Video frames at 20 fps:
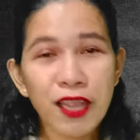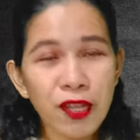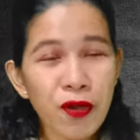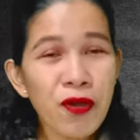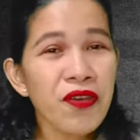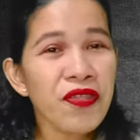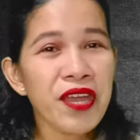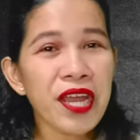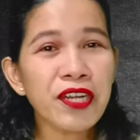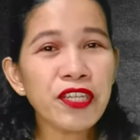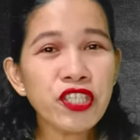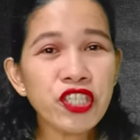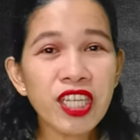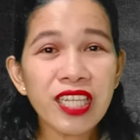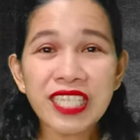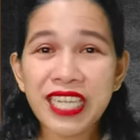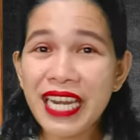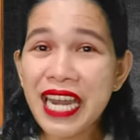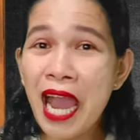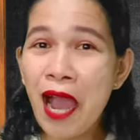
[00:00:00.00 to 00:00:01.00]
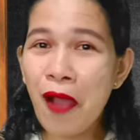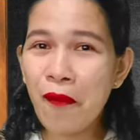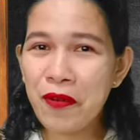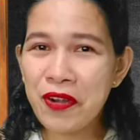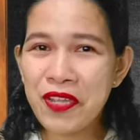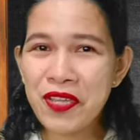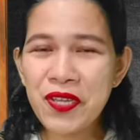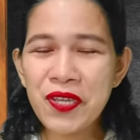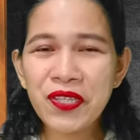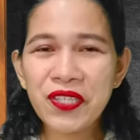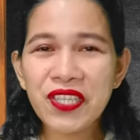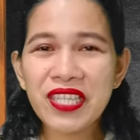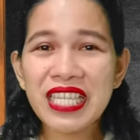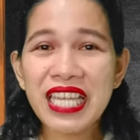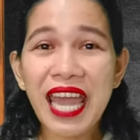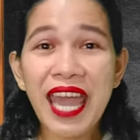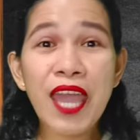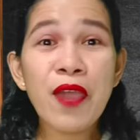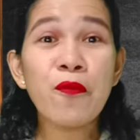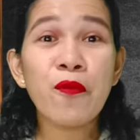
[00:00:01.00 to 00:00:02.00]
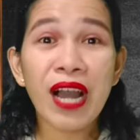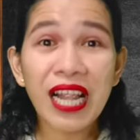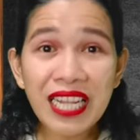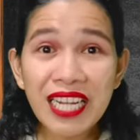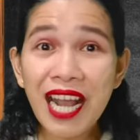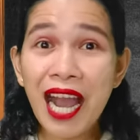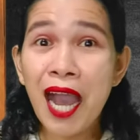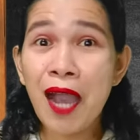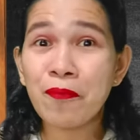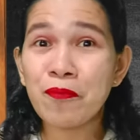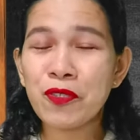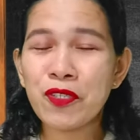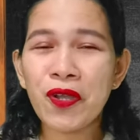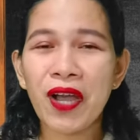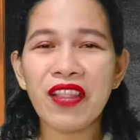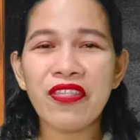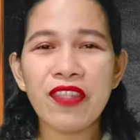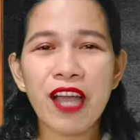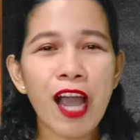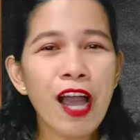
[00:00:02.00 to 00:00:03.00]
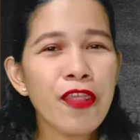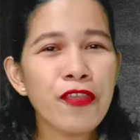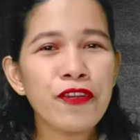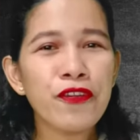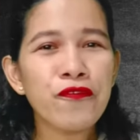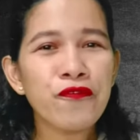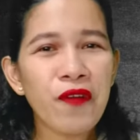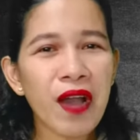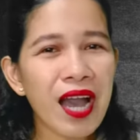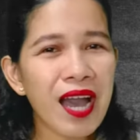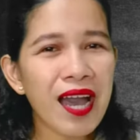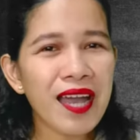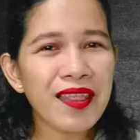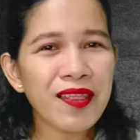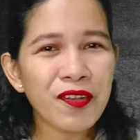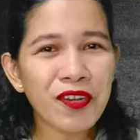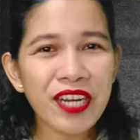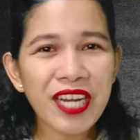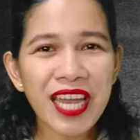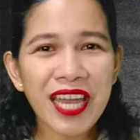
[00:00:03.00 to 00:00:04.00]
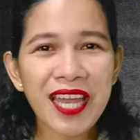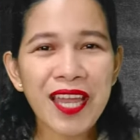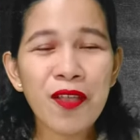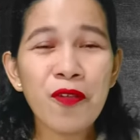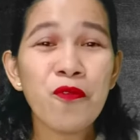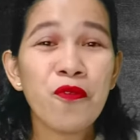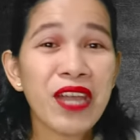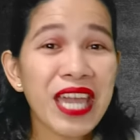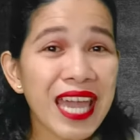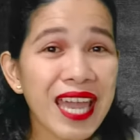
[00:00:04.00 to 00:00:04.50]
Hello there, children. How are you today? Welcome to another fun learning